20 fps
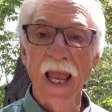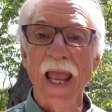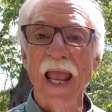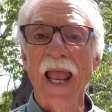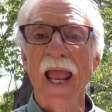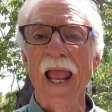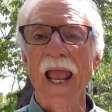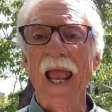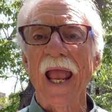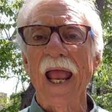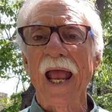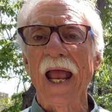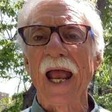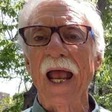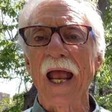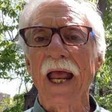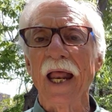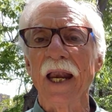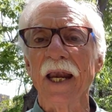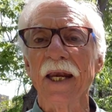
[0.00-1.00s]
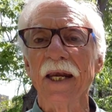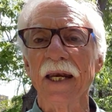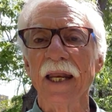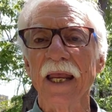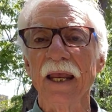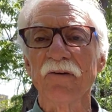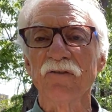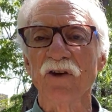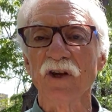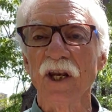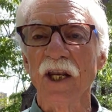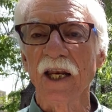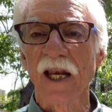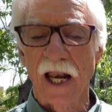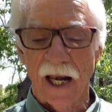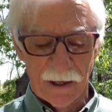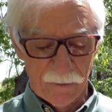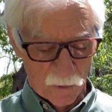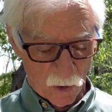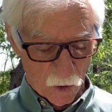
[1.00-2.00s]
And if you need
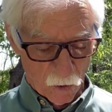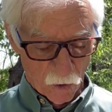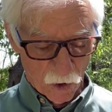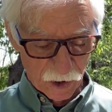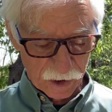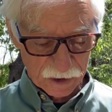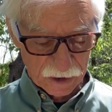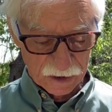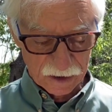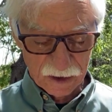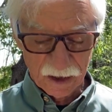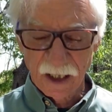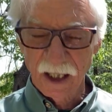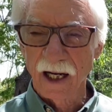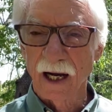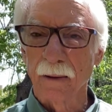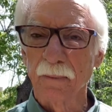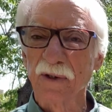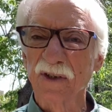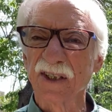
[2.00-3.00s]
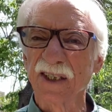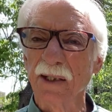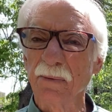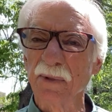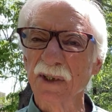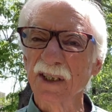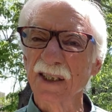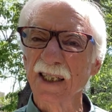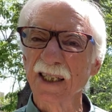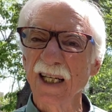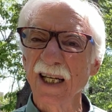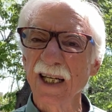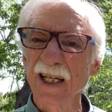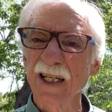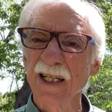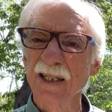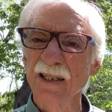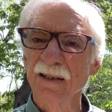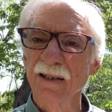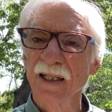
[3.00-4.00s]
any more work, come and see Mr. T.
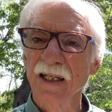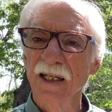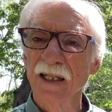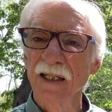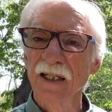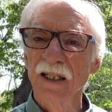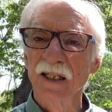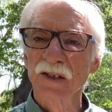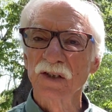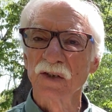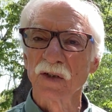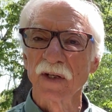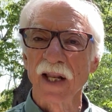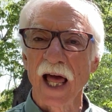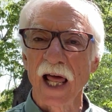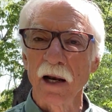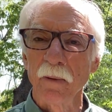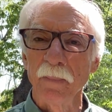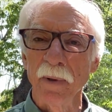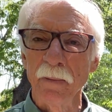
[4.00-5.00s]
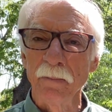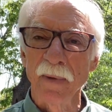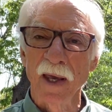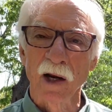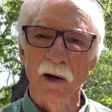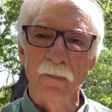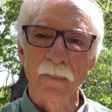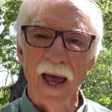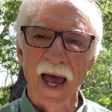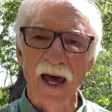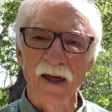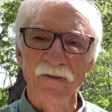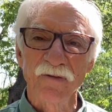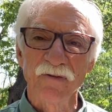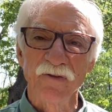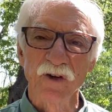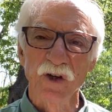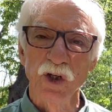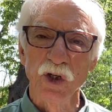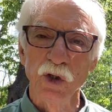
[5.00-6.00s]
So that'll be mental math
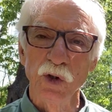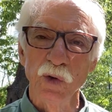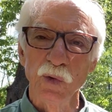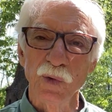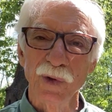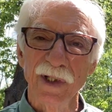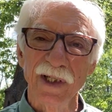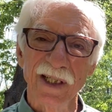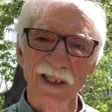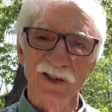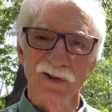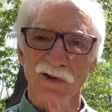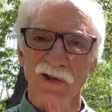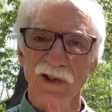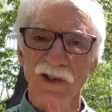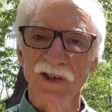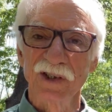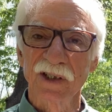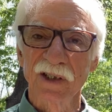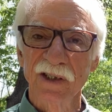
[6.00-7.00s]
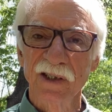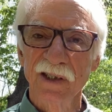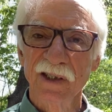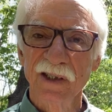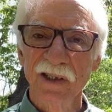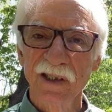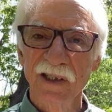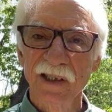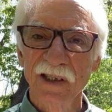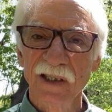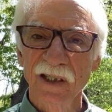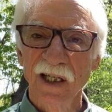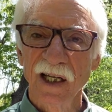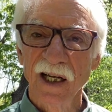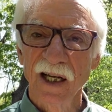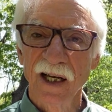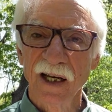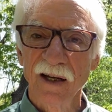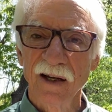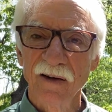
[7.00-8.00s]
for you lizards
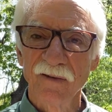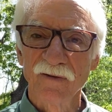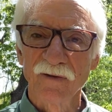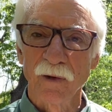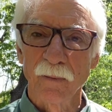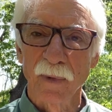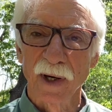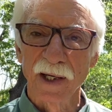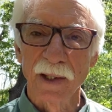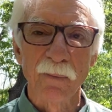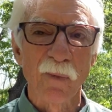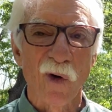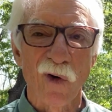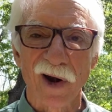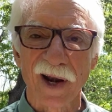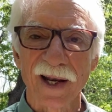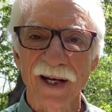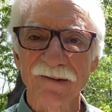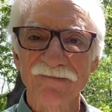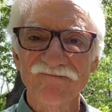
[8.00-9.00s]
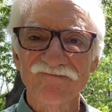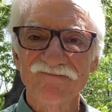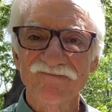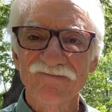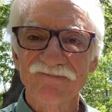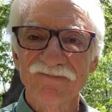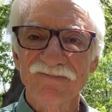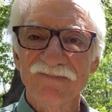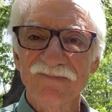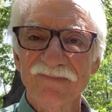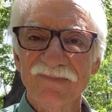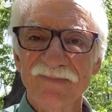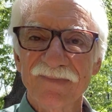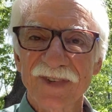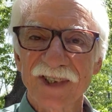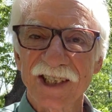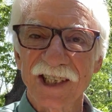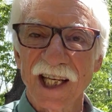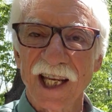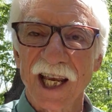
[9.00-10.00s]
for Monday morning.
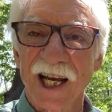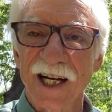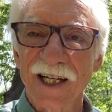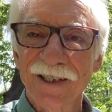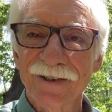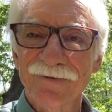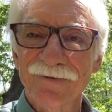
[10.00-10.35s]
See ya.